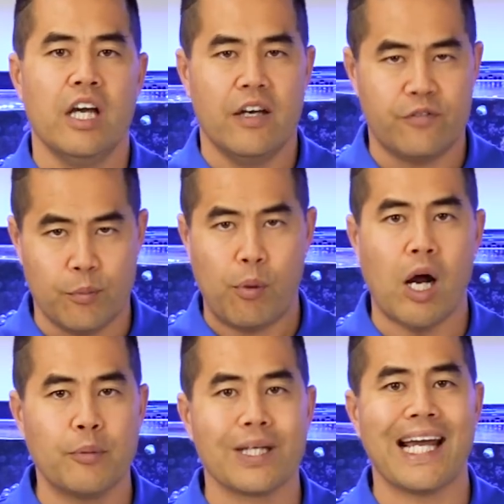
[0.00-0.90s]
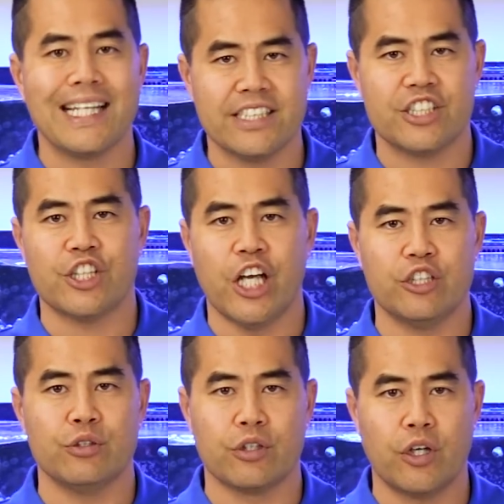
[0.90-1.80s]
and for proper gas
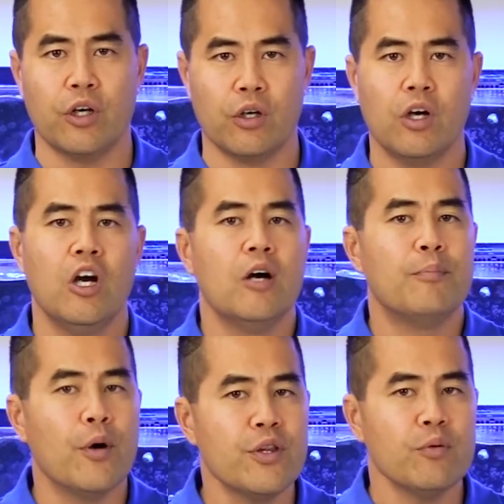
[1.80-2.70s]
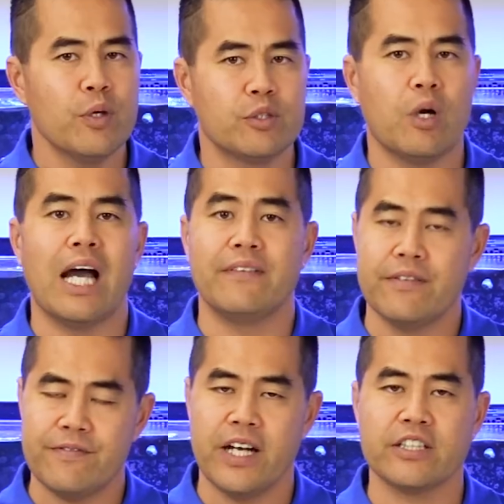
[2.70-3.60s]
exchange to occur both of which will have an
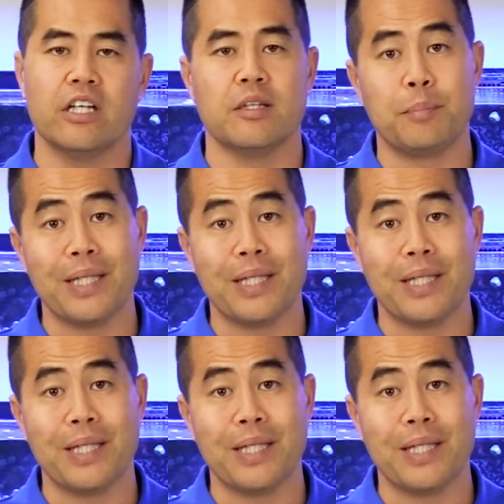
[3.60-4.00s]
effect on the